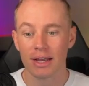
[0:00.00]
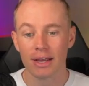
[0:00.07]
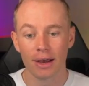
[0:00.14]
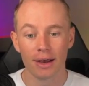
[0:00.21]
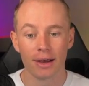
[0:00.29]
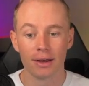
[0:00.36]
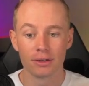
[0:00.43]

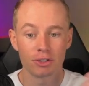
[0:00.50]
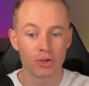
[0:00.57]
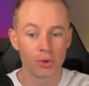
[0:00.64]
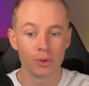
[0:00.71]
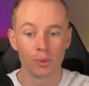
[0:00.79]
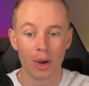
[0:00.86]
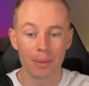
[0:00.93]
to
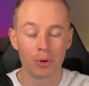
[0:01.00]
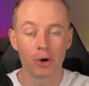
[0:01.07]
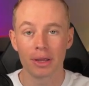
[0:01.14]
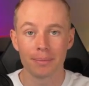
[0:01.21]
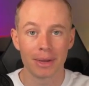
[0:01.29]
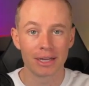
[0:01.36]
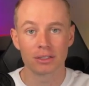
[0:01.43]
the webhook
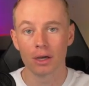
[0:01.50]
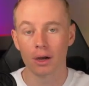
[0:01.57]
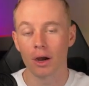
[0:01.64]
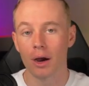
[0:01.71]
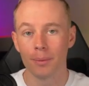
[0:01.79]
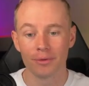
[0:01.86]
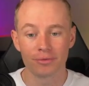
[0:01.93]
in
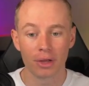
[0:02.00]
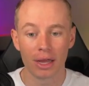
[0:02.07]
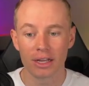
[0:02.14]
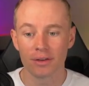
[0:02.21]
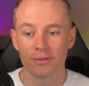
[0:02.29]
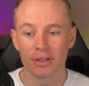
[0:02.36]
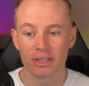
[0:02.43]
make.com, if any
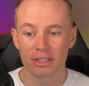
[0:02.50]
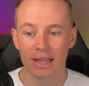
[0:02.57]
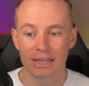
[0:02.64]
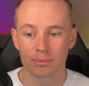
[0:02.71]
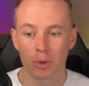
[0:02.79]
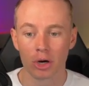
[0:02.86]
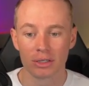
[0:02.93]
of this
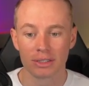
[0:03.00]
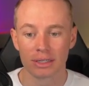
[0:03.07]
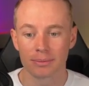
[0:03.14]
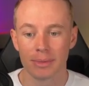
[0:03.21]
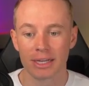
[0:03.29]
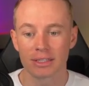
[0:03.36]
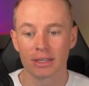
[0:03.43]
last part doesn't
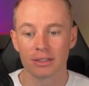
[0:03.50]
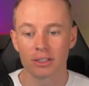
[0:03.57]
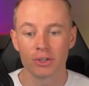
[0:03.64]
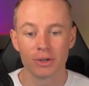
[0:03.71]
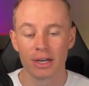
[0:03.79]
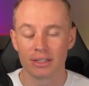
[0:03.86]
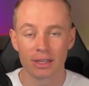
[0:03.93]
make sense to
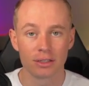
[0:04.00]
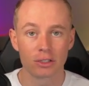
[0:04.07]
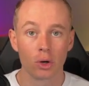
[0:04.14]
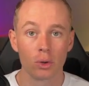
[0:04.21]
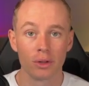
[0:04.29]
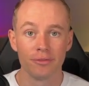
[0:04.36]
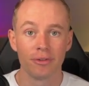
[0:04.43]
you guys, that's
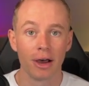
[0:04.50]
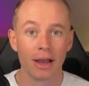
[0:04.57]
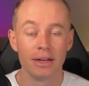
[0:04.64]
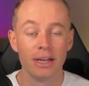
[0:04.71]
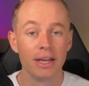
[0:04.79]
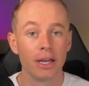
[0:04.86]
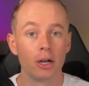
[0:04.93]
totally fine.
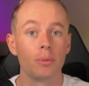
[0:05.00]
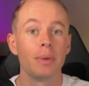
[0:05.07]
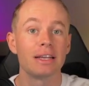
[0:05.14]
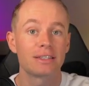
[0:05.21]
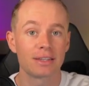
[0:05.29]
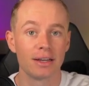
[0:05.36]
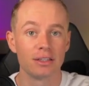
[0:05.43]
It'll make
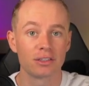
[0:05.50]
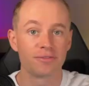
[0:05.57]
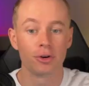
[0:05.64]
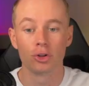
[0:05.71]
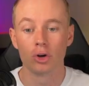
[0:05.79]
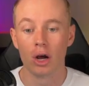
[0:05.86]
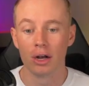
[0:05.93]
sense
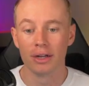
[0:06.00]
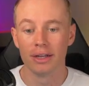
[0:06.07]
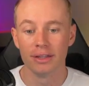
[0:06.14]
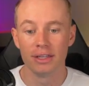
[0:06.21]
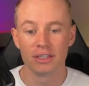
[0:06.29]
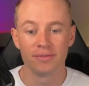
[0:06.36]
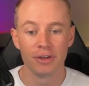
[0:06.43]
further on in
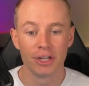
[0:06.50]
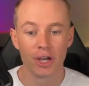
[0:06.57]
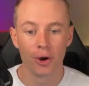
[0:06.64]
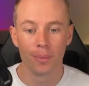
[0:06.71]
this video.